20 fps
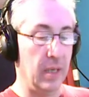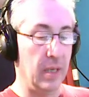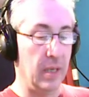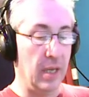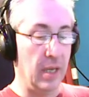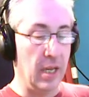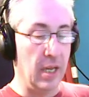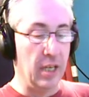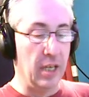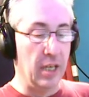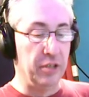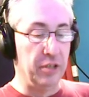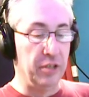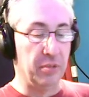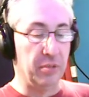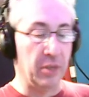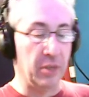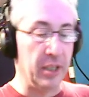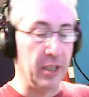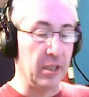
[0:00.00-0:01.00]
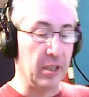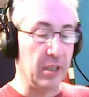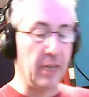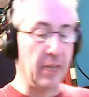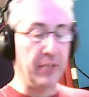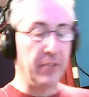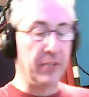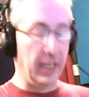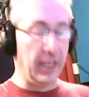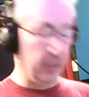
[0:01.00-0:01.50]
So really the left hand
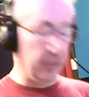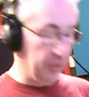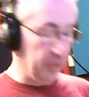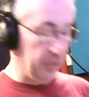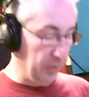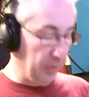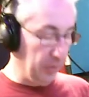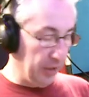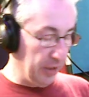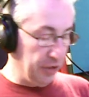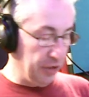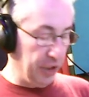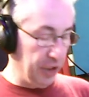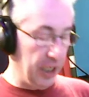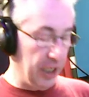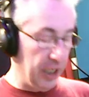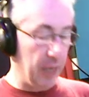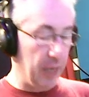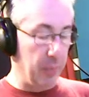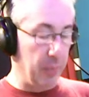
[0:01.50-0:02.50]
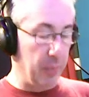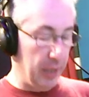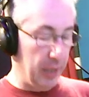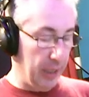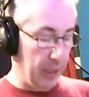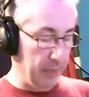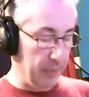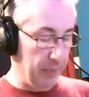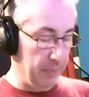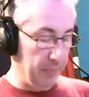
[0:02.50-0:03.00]
is doing a G, A, B.
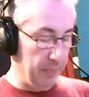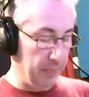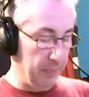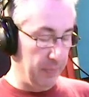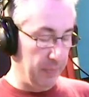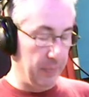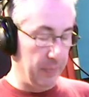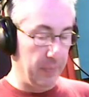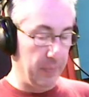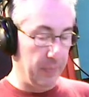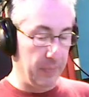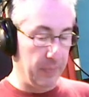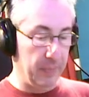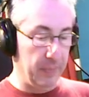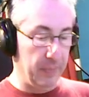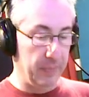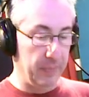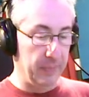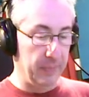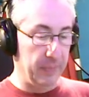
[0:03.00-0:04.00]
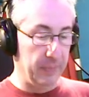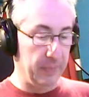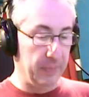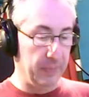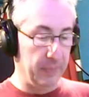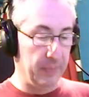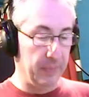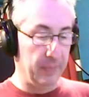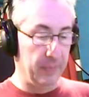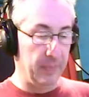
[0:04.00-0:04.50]

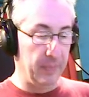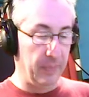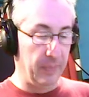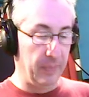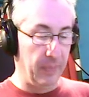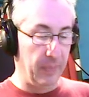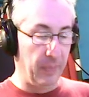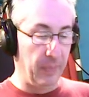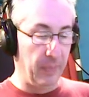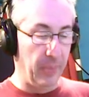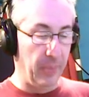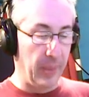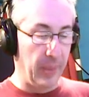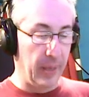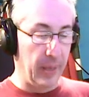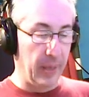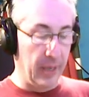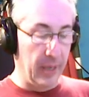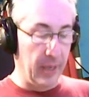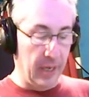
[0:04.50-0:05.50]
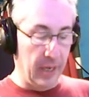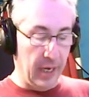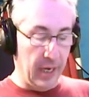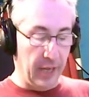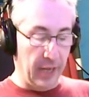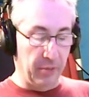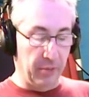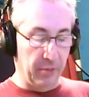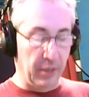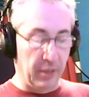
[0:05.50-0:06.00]
And the
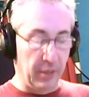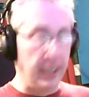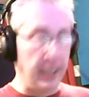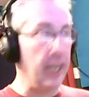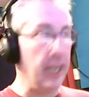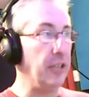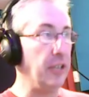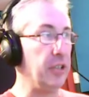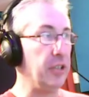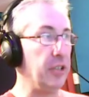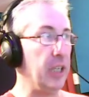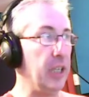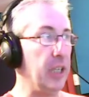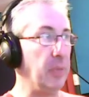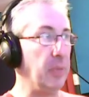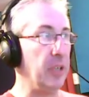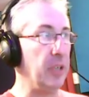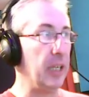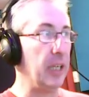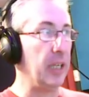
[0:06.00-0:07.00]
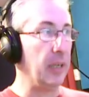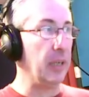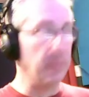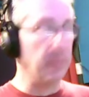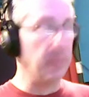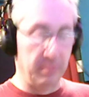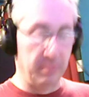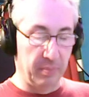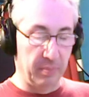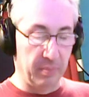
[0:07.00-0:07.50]
right hand just keeps hitting
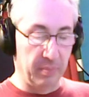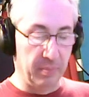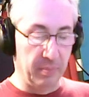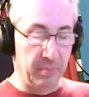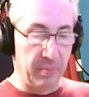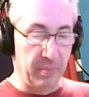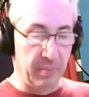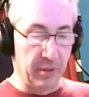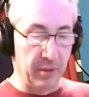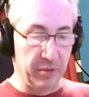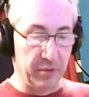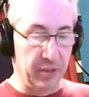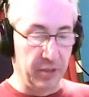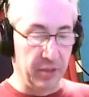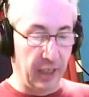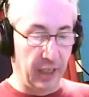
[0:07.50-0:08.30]
middle C.